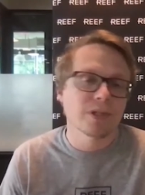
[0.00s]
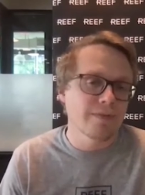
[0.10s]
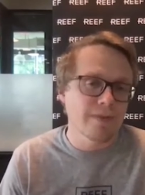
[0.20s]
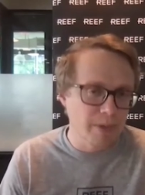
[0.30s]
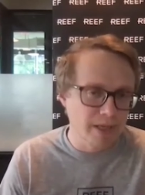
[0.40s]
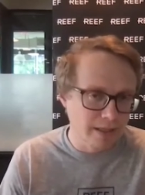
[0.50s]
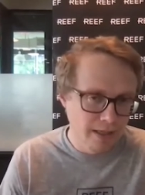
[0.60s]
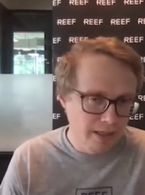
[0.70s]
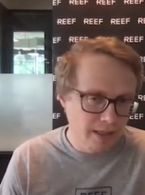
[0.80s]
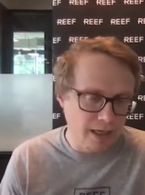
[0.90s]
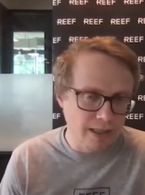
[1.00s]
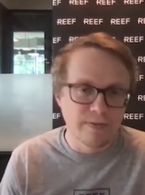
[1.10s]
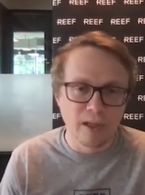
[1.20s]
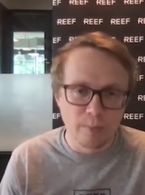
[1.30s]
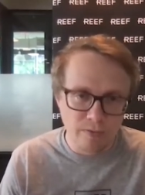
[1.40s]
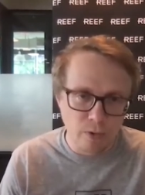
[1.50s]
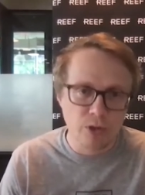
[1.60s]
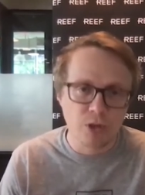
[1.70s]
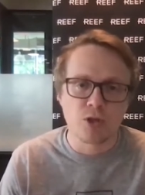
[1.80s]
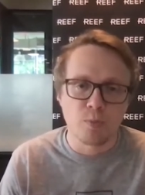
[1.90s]
have not been uh, developed
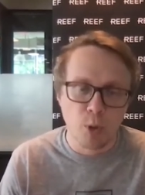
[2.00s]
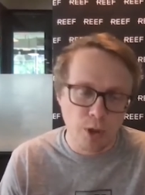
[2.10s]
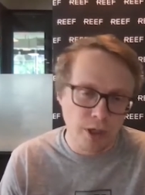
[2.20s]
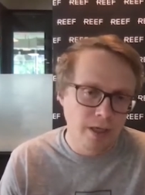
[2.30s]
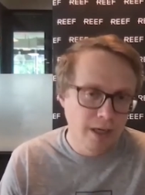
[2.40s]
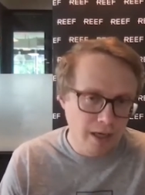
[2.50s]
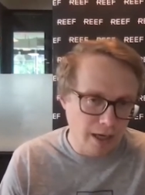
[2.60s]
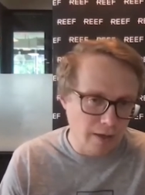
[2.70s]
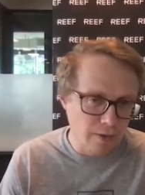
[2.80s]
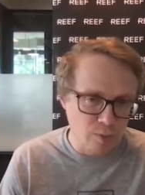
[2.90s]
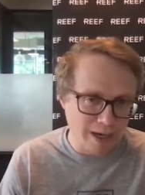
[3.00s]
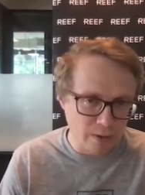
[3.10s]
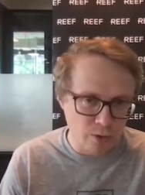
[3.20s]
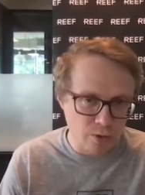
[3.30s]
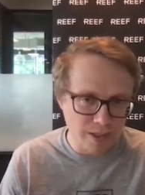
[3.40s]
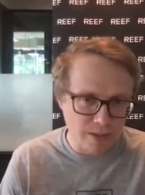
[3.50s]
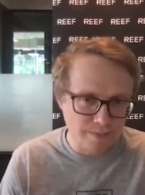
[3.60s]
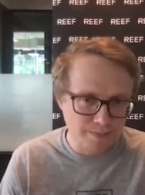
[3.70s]
before to support uh, those macro trends.